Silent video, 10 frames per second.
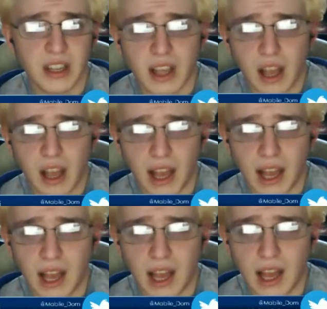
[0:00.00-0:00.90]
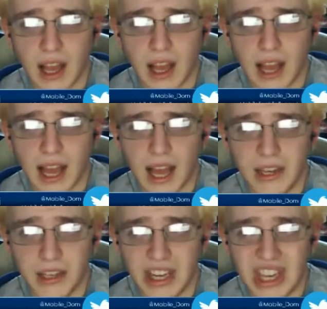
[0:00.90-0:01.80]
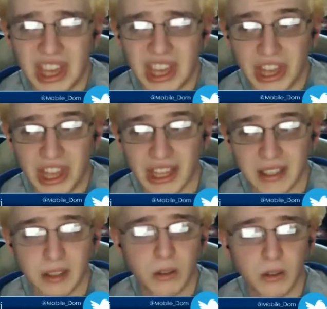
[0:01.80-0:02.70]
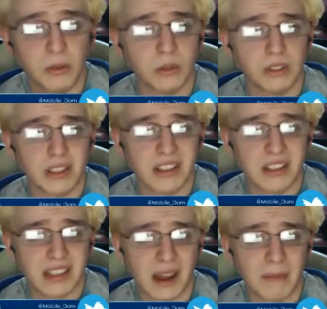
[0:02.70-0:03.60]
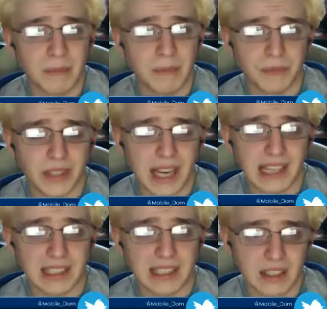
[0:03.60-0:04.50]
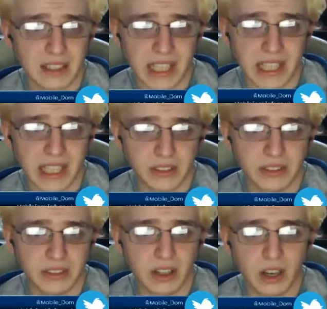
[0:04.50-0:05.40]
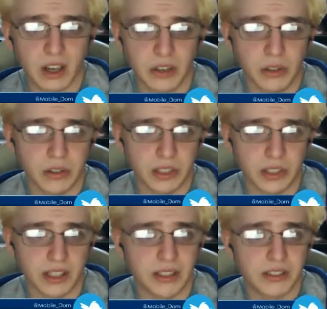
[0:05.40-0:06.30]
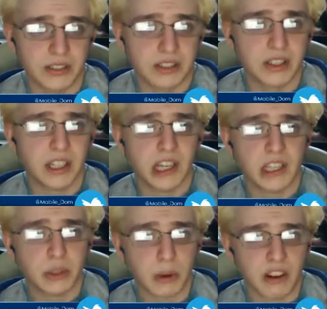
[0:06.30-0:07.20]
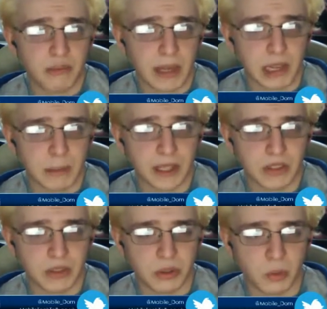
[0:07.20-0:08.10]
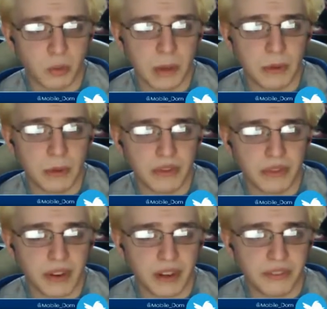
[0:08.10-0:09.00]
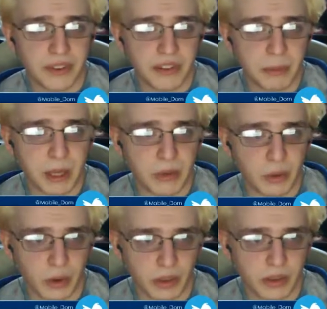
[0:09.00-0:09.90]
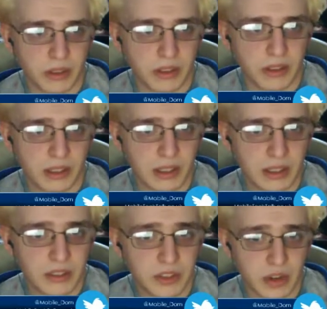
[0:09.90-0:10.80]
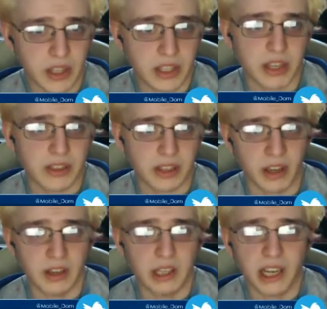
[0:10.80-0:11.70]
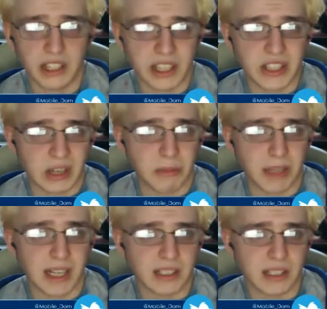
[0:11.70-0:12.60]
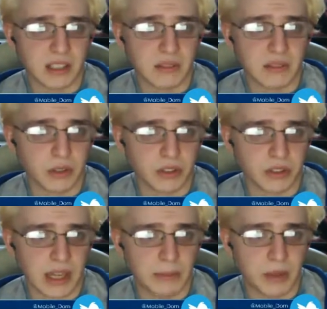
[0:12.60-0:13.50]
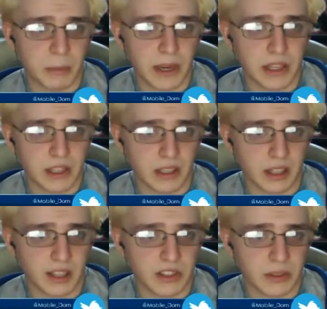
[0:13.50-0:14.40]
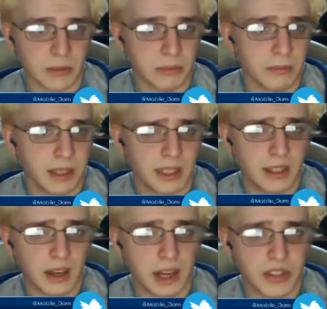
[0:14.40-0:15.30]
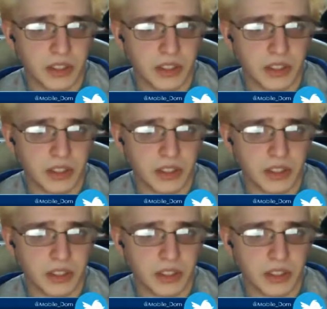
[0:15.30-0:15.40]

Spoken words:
and I think some Galaxy S7s are using this 12 megapixel, 1.55 micron Sony sensor, and I say some Galaxy S7s because Samsung made a custom ISO cell